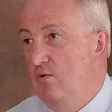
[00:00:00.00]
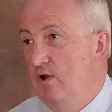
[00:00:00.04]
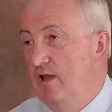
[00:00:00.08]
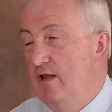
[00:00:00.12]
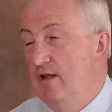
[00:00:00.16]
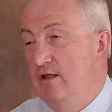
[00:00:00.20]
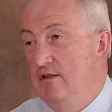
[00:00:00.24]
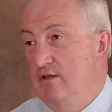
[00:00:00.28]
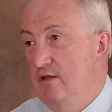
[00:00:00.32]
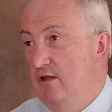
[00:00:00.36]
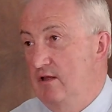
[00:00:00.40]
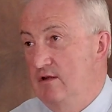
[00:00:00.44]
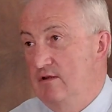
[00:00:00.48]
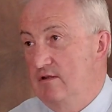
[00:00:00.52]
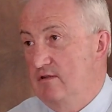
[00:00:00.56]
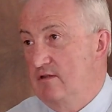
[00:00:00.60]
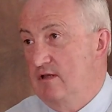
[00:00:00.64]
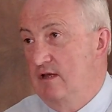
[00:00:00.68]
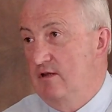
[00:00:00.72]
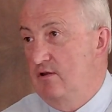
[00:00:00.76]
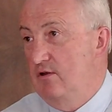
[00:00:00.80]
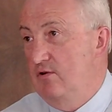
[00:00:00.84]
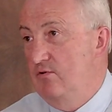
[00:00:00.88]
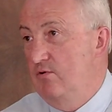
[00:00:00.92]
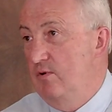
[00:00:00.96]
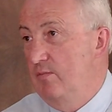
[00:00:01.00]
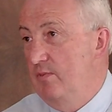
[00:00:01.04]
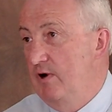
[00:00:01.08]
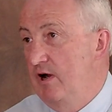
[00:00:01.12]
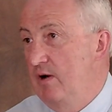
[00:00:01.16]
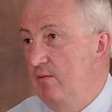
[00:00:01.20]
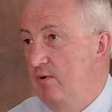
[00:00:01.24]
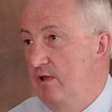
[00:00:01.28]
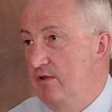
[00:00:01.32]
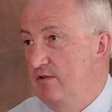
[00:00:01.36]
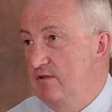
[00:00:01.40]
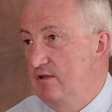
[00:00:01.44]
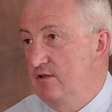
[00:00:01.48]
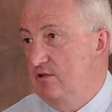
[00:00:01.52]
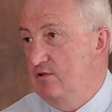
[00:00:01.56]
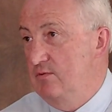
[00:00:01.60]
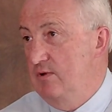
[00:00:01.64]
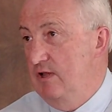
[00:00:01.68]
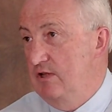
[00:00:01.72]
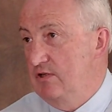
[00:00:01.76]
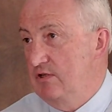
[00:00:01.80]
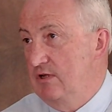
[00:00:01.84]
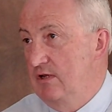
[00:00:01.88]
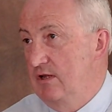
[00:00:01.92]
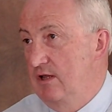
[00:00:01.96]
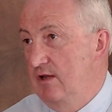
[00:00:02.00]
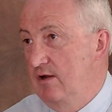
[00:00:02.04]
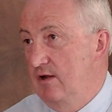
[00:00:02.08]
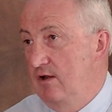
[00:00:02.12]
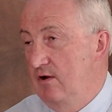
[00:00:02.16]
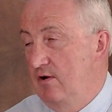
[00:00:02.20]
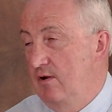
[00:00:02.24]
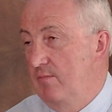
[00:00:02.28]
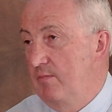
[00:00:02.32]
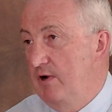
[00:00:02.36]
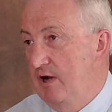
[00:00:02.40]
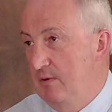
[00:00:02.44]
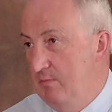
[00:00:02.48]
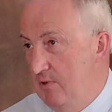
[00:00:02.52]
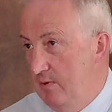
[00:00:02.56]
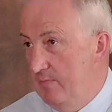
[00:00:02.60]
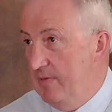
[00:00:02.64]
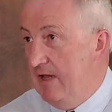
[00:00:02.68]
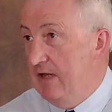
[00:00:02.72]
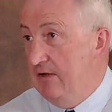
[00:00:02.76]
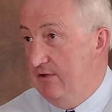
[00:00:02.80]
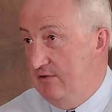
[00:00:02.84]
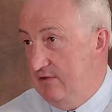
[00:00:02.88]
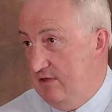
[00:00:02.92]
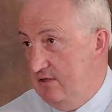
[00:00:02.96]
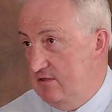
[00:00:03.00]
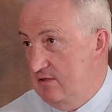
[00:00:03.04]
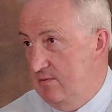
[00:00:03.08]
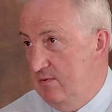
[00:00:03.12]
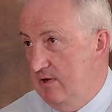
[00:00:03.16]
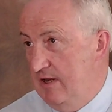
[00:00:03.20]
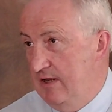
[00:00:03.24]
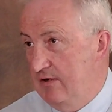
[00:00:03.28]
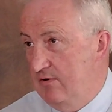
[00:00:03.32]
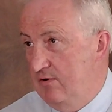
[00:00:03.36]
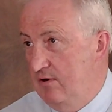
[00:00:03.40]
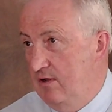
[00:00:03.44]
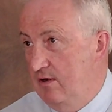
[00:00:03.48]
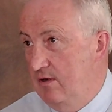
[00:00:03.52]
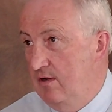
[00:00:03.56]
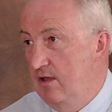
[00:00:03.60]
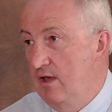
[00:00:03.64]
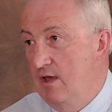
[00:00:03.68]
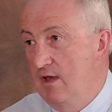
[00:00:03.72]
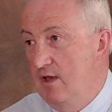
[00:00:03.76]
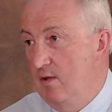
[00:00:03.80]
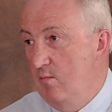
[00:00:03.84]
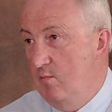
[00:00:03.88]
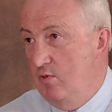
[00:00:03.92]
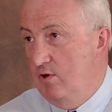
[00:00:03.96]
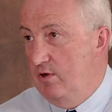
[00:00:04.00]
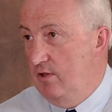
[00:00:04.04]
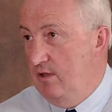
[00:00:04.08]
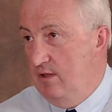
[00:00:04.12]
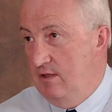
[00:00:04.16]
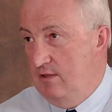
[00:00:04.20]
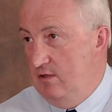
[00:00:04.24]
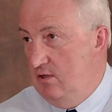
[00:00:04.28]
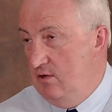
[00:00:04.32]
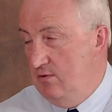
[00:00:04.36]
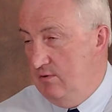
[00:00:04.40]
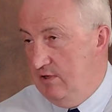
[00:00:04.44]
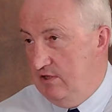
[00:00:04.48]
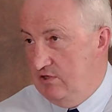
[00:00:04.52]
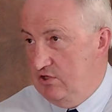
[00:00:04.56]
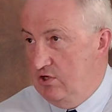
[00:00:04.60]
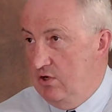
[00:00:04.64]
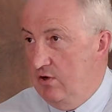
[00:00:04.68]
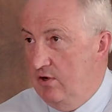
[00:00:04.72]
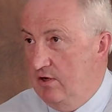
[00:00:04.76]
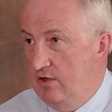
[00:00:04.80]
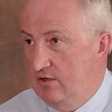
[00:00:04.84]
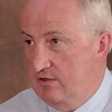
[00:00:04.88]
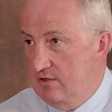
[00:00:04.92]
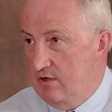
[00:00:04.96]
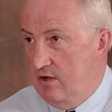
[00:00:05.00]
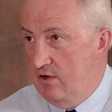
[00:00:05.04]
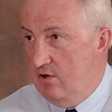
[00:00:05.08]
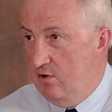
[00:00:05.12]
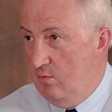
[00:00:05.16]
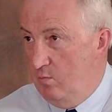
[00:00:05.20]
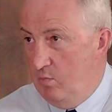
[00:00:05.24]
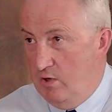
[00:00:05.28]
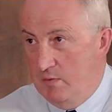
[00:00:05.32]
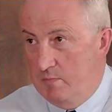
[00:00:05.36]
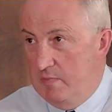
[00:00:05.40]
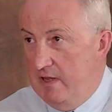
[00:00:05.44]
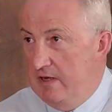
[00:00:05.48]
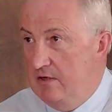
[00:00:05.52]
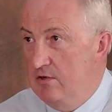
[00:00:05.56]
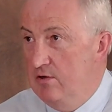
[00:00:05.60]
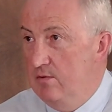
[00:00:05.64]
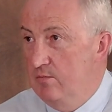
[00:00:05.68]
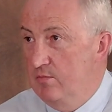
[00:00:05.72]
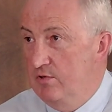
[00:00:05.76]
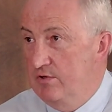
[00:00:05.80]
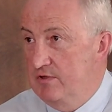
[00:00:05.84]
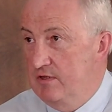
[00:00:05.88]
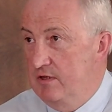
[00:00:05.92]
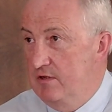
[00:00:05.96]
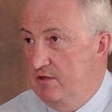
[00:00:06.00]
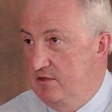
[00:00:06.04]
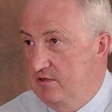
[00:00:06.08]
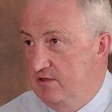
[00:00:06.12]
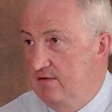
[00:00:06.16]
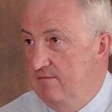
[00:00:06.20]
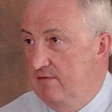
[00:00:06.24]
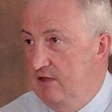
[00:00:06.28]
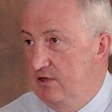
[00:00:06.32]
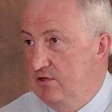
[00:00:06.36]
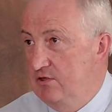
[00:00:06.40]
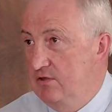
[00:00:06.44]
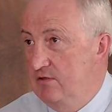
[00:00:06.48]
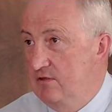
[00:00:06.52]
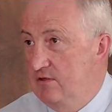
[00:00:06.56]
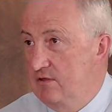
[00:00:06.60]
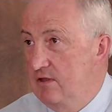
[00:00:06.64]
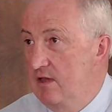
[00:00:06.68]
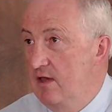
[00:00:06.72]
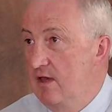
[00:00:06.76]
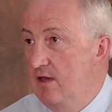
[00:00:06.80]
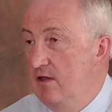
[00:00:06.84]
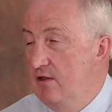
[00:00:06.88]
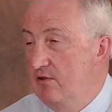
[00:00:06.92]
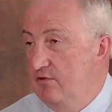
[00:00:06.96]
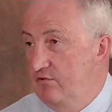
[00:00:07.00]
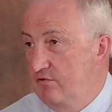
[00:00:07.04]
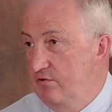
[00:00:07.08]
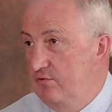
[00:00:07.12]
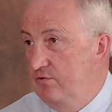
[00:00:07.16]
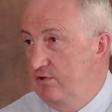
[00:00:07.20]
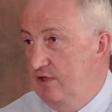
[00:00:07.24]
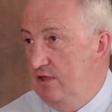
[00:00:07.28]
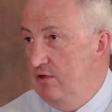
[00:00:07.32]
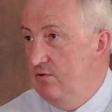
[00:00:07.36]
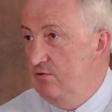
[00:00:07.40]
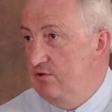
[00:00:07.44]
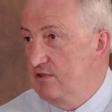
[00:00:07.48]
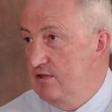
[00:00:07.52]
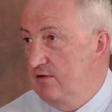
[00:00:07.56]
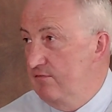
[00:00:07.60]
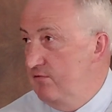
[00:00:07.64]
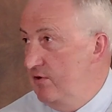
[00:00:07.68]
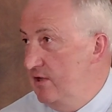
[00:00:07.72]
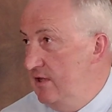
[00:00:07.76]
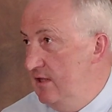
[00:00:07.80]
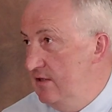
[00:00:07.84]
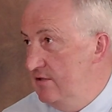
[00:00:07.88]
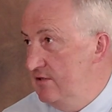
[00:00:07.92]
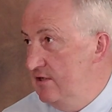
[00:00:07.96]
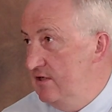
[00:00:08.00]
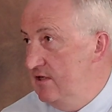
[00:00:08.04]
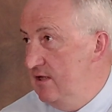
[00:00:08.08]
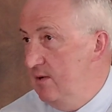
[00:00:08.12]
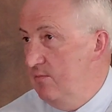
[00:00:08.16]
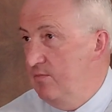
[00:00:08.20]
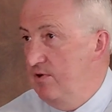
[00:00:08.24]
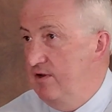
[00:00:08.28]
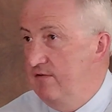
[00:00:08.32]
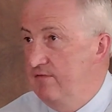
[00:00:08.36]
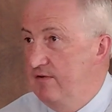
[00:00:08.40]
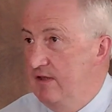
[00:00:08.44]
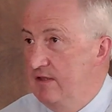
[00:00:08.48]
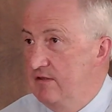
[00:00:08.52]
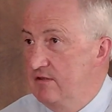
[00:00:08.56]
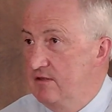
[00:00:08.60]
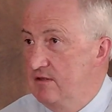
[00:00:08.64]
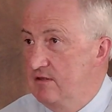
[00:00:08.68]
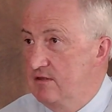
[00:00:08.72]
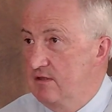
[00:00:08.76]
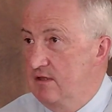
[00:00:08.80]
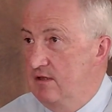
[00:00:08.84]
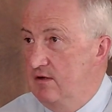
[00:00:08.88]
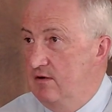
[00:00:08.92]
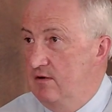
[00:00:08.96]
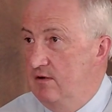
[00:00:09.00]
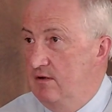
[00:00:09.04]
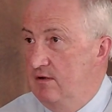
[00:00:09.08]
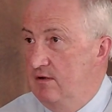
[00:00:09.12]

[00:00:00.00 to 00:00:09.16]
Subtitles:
in and you can decide to do a permanent situation later, or a permanent paddock system later on. But, you know, as Sean has gone up with big numbers in his divisions through the use of reels and temporary fences there.